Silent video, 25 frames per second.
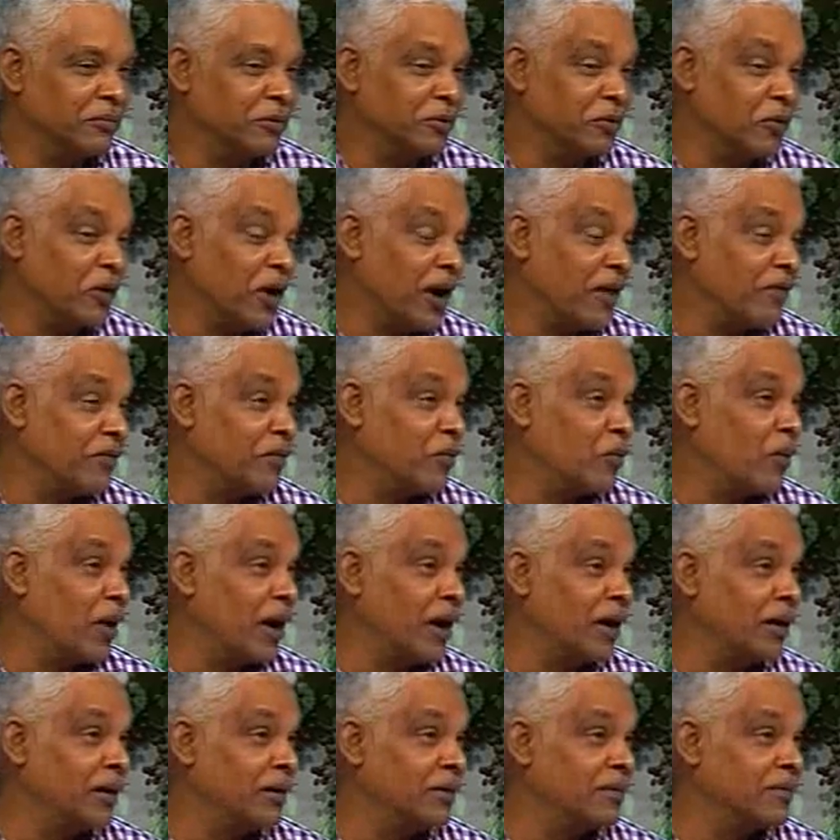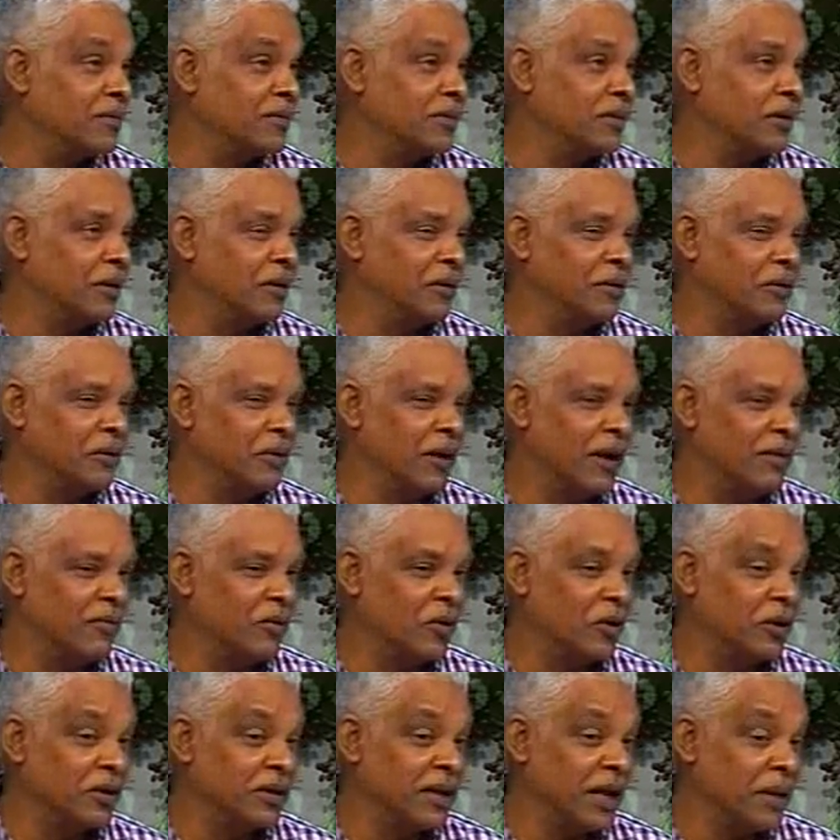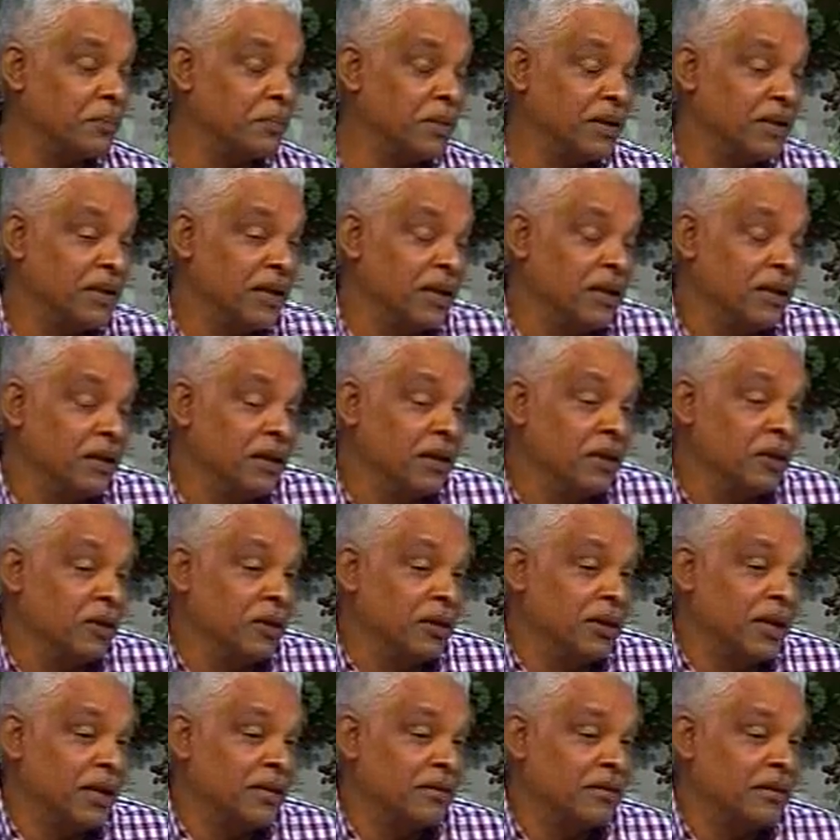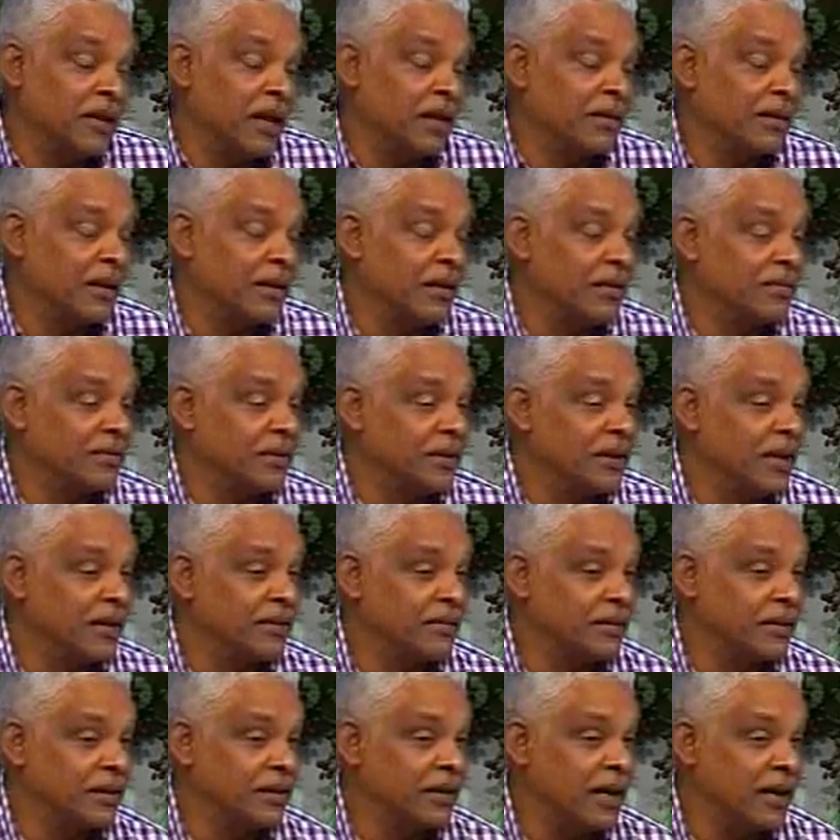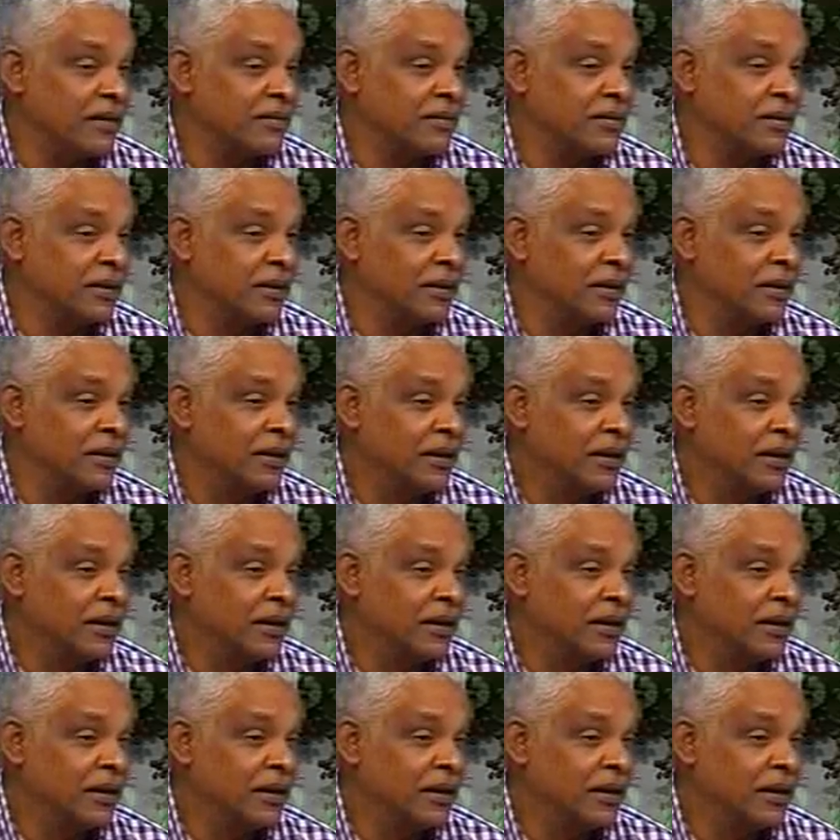you have your wines, you know, you have all that, but then, you know, that's as I said, that's the